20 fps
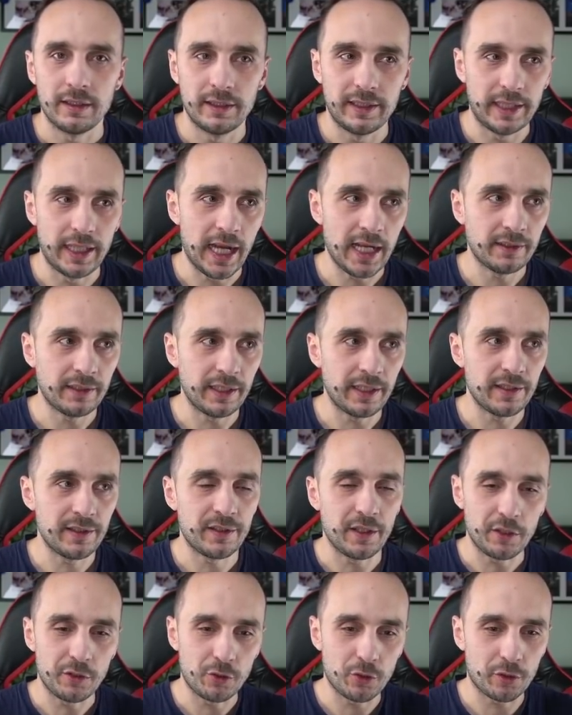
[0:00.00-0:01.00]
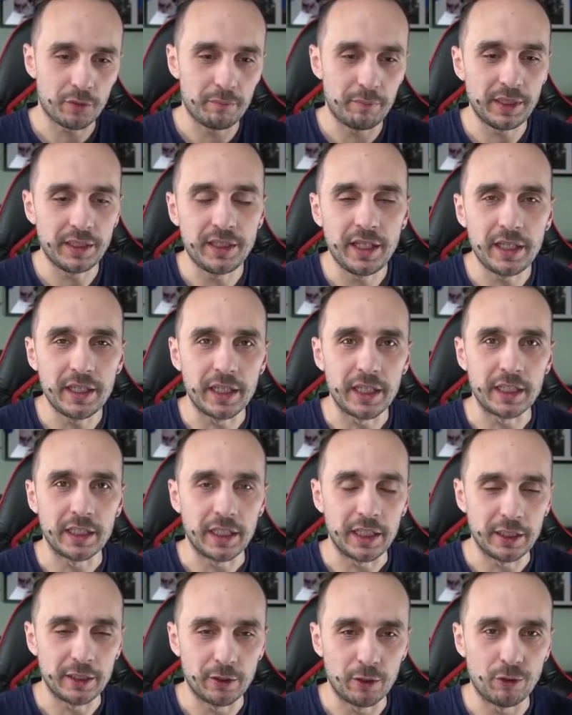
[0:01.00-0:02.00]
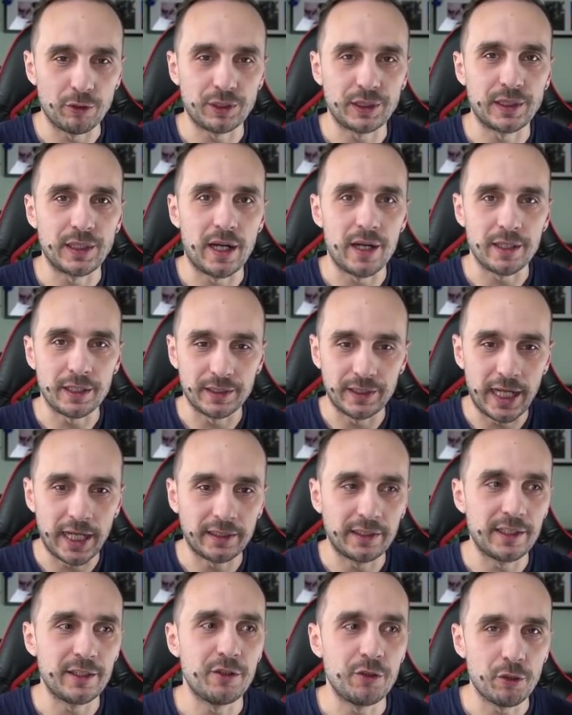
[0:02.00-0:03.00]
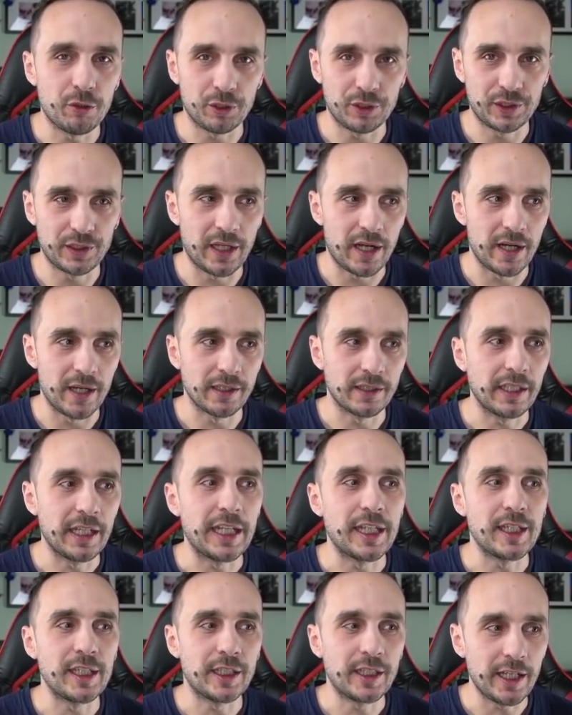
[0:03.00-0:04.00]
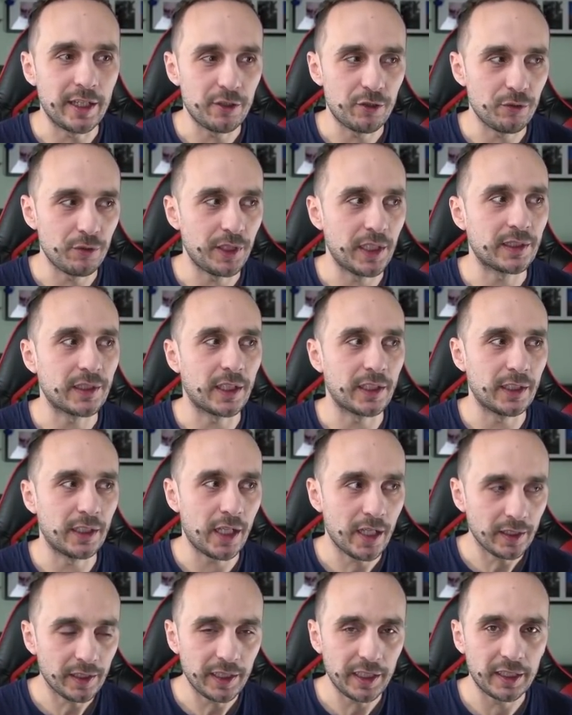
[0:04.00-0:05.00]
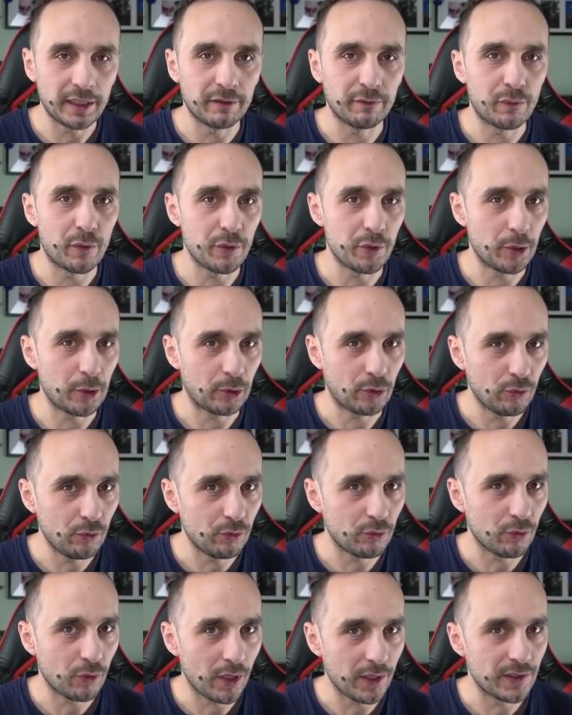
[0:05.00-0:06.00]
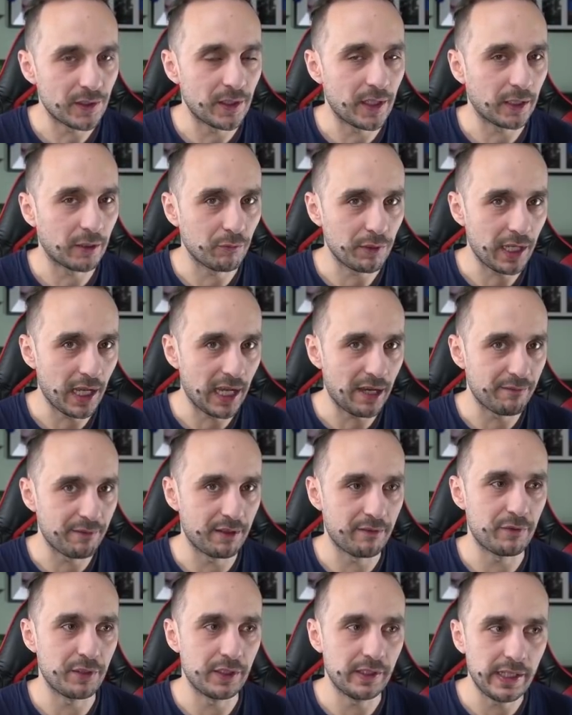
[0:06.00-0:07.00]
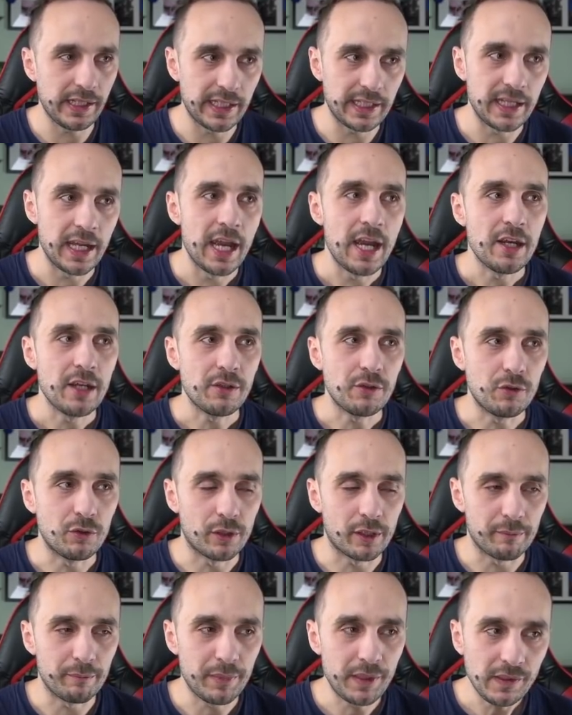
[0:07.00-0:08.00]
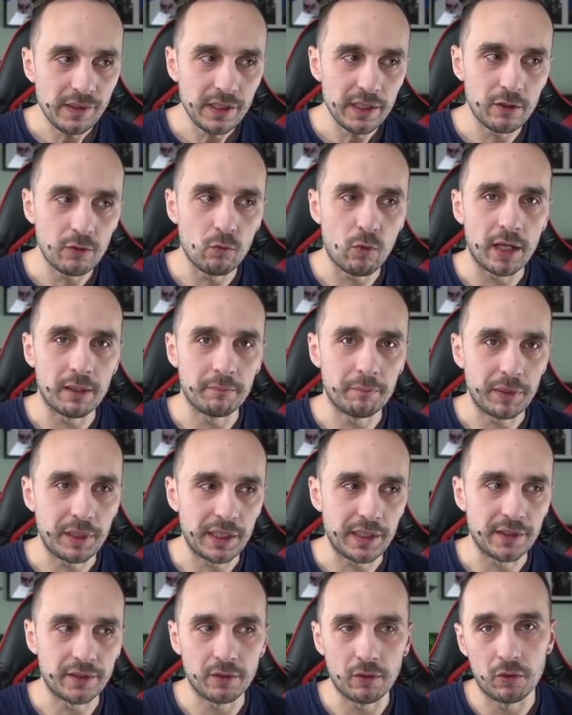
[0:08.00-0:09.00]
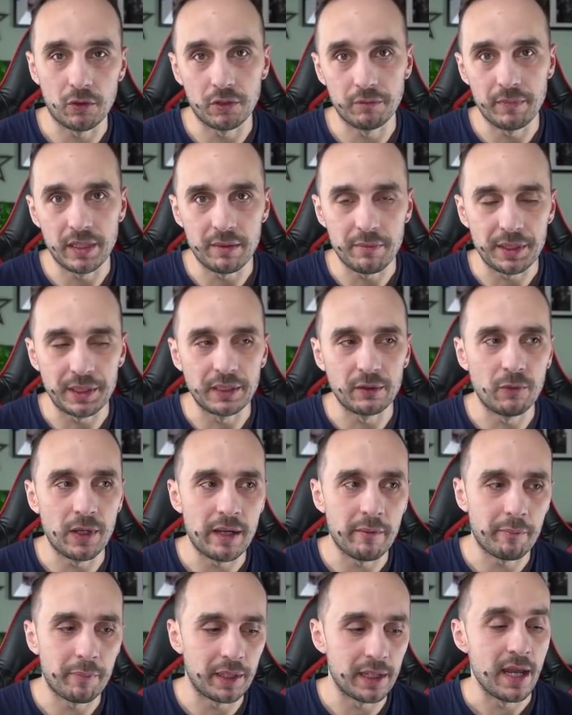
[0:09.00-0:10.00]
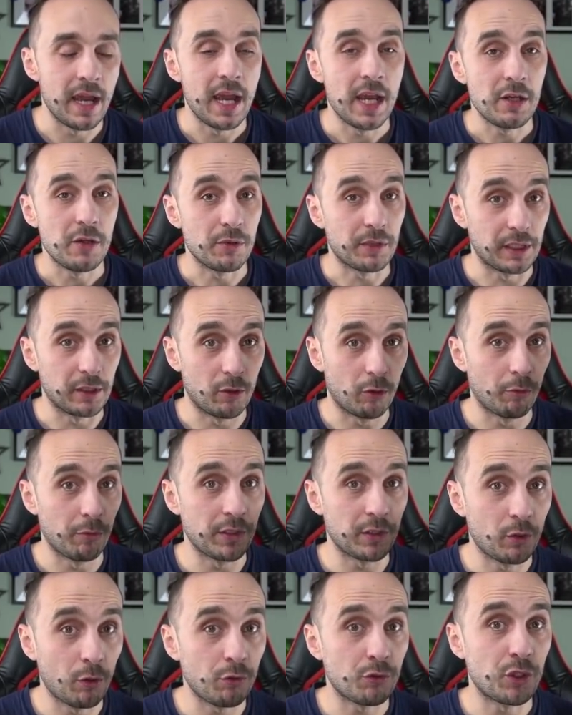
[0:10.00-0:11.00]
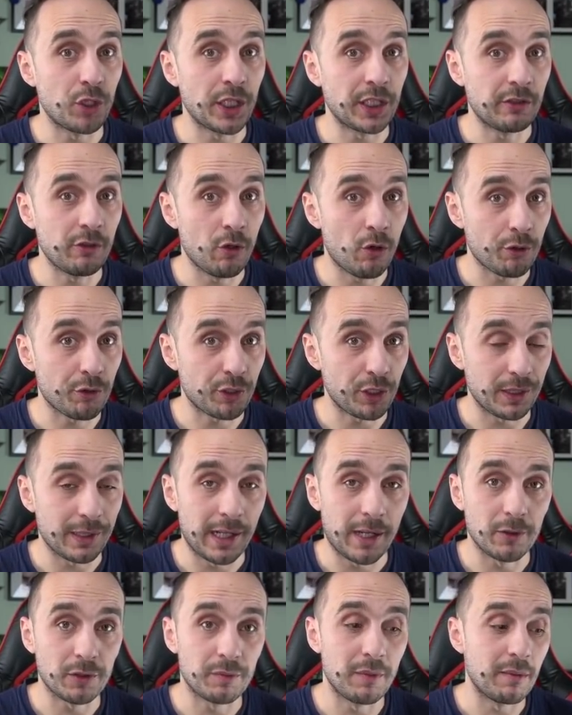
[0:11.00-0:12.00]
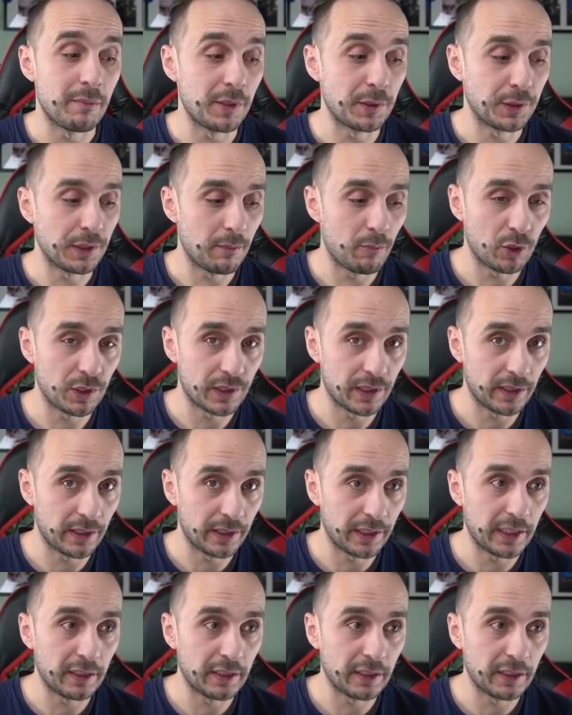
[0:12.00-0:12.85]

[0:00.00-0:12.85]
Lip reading: That is your beginning in Lost Ark. That is your start. In case you get unlucky and for your 2 runs that we have every day, you are missing one piece or maybe the weapon, you can always go check the auction house. Maybe someone's selling